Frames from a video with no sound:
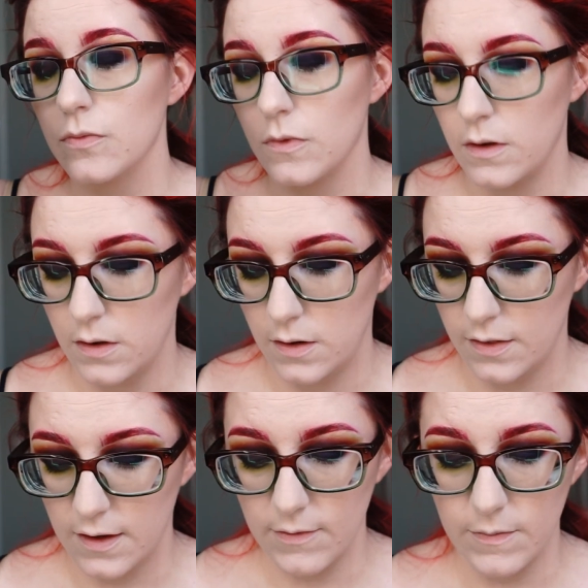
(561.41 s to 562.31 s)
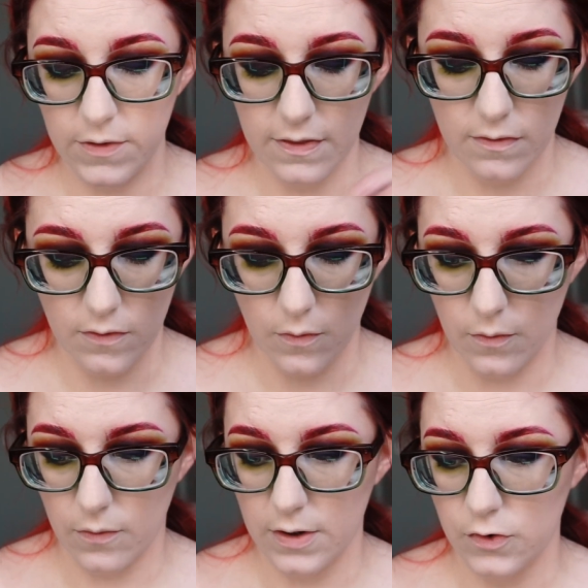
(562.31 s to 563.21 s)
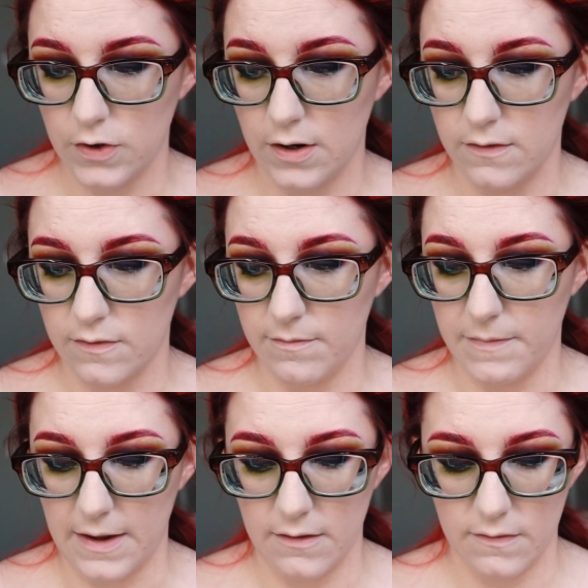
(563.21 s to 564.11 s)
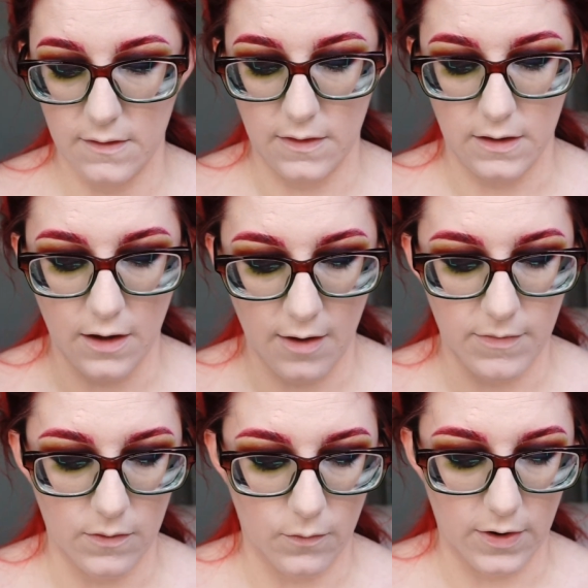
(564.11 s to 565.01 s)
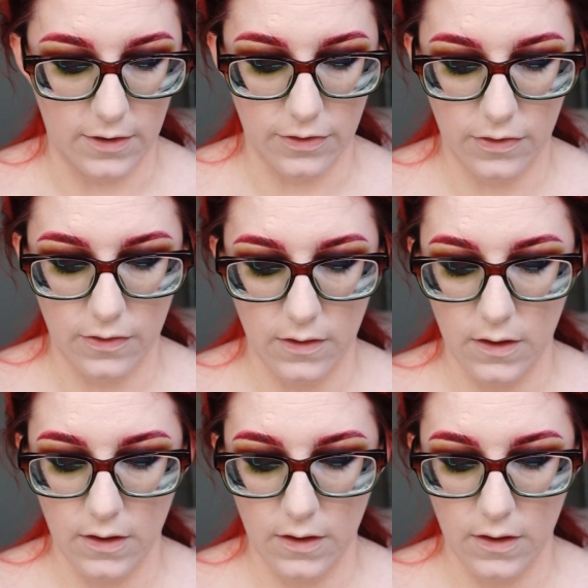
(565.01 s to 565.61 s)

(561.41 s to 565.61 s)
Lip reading: I think I'm gonna put the orange down as a base and then come in with